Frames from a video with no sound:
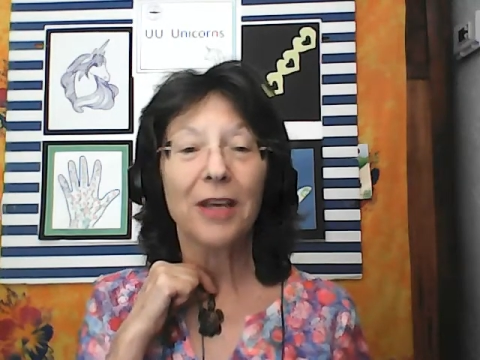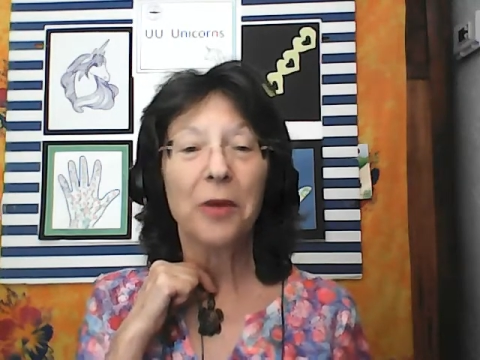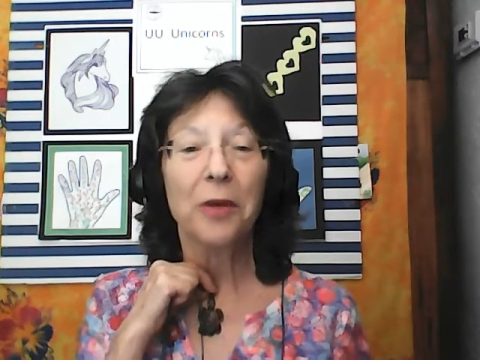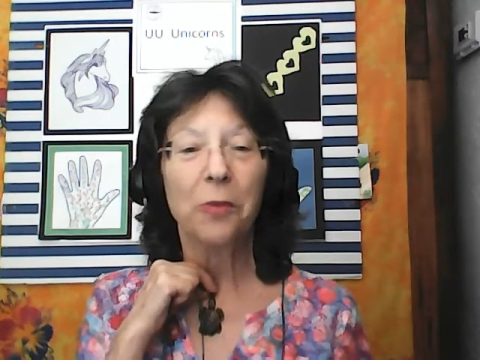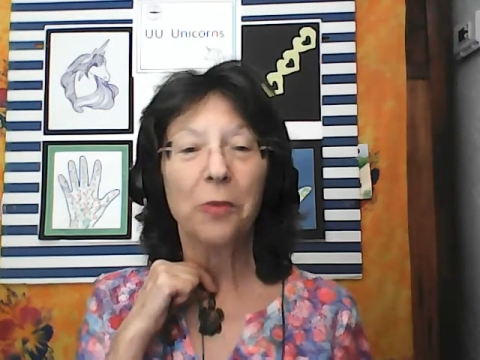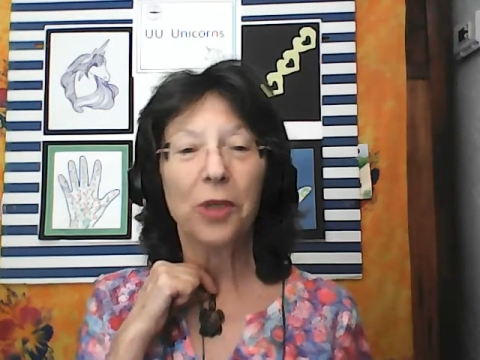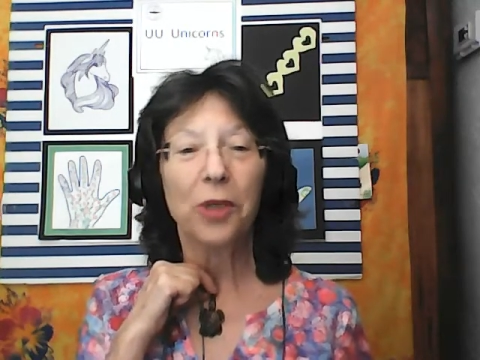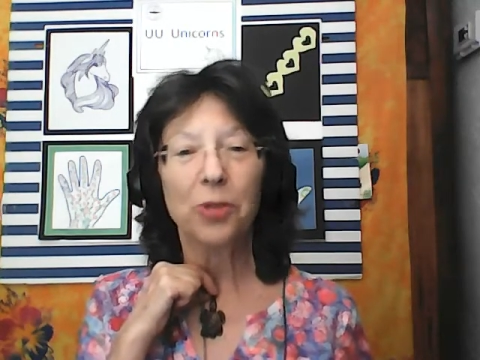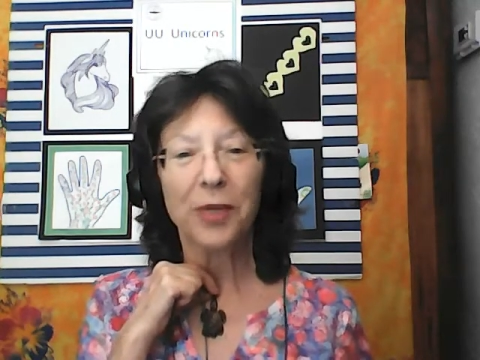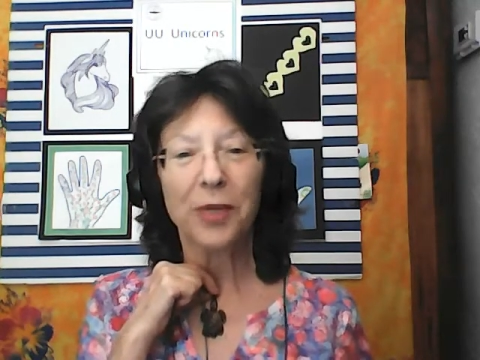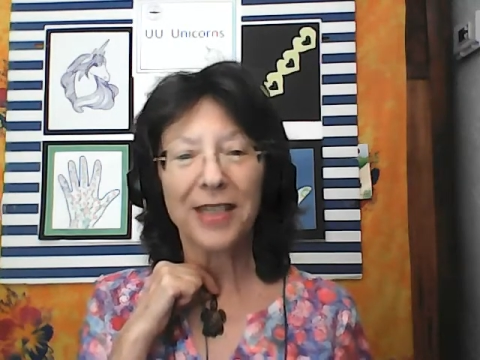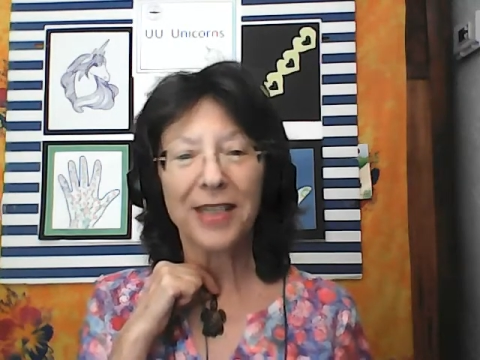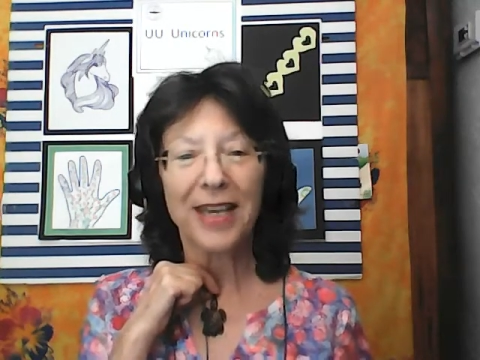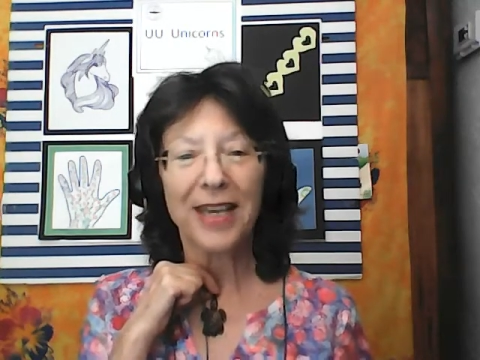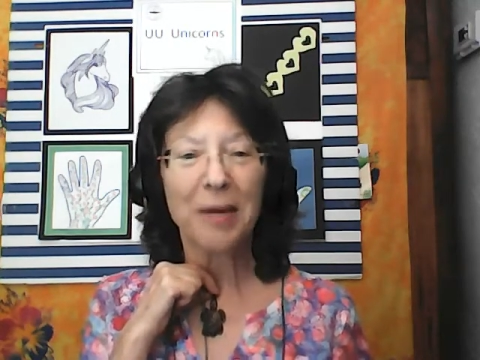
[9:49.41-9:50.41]
which was
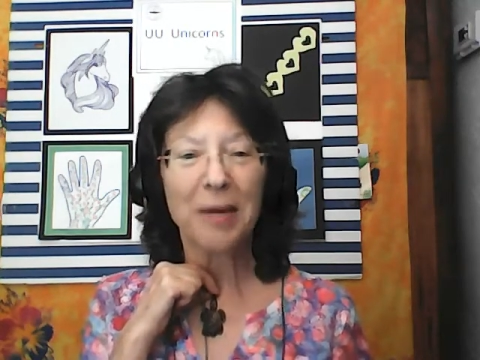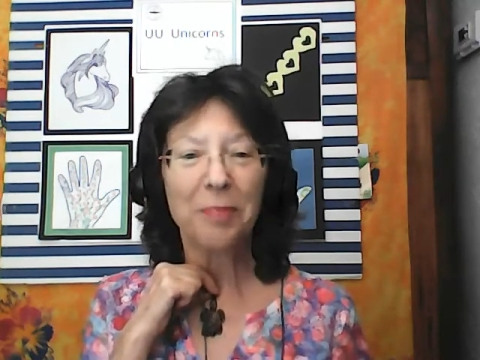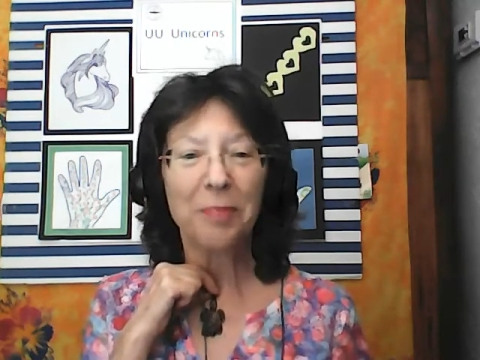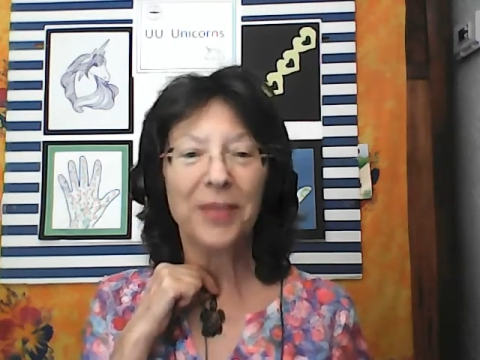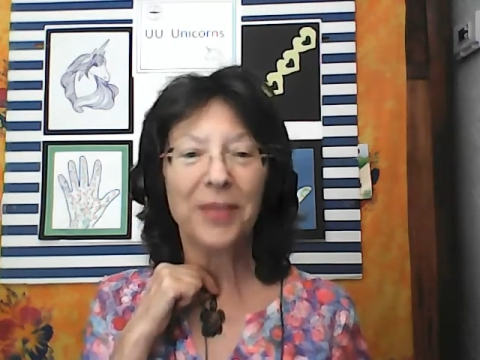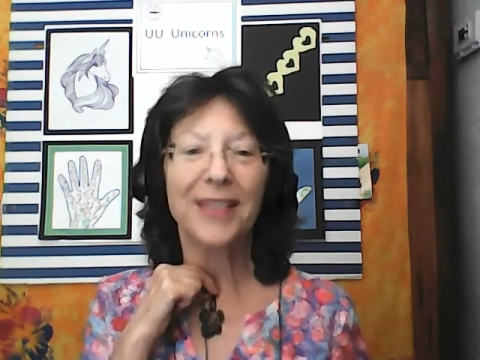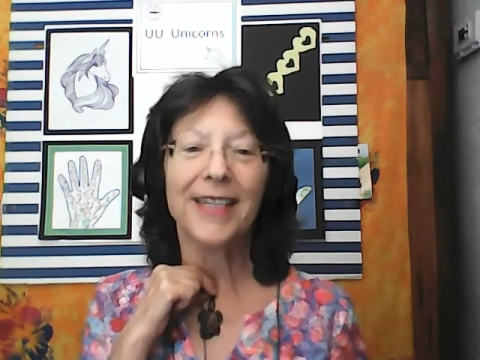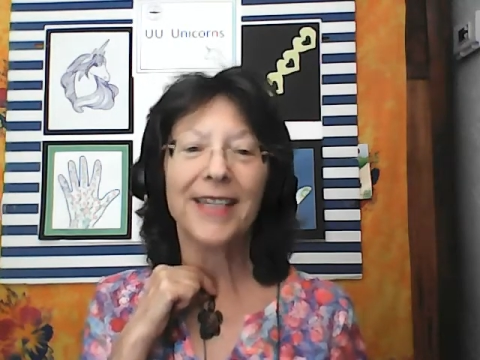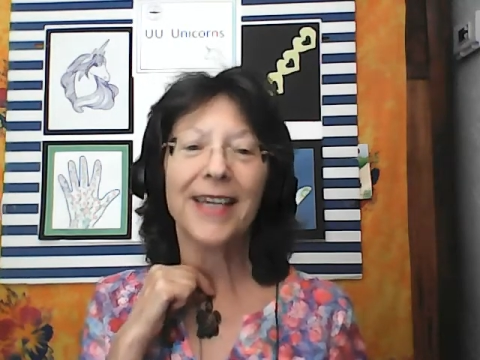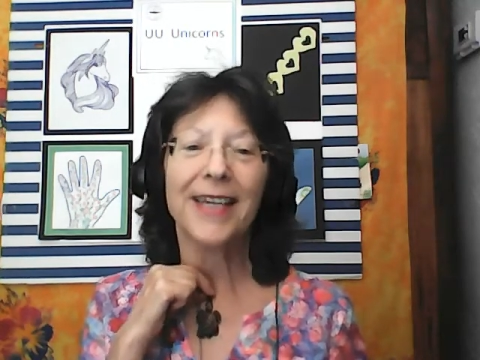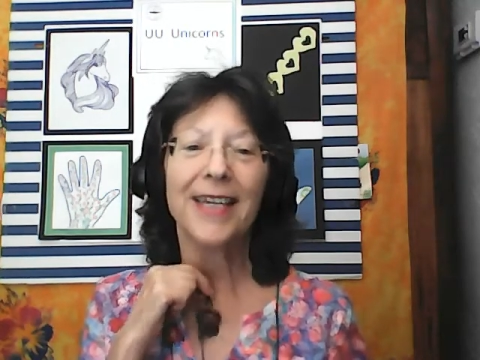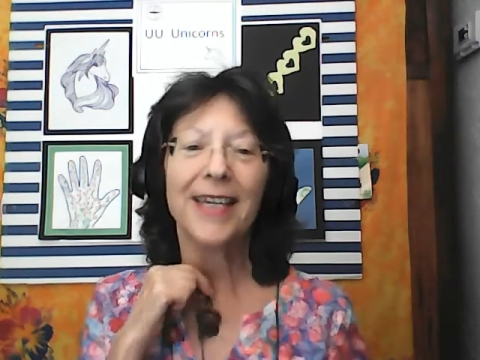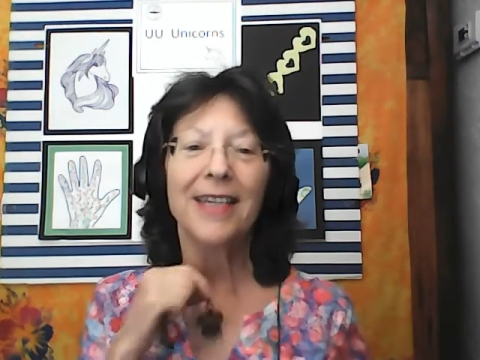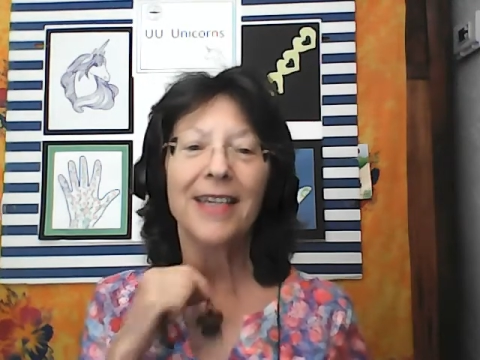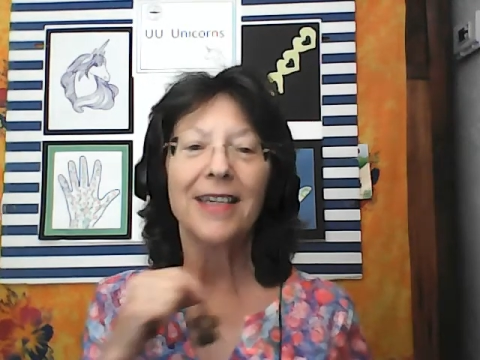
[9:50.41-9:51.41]
to help the
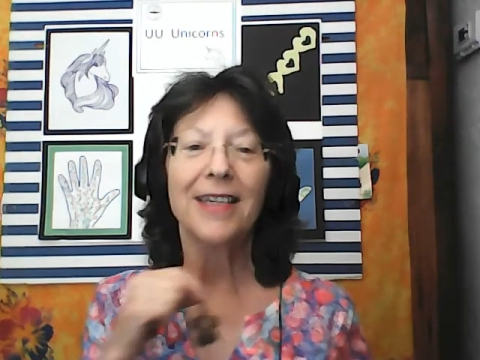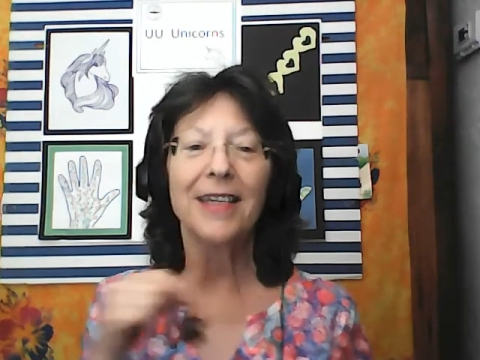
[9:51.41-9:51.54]
Dunedin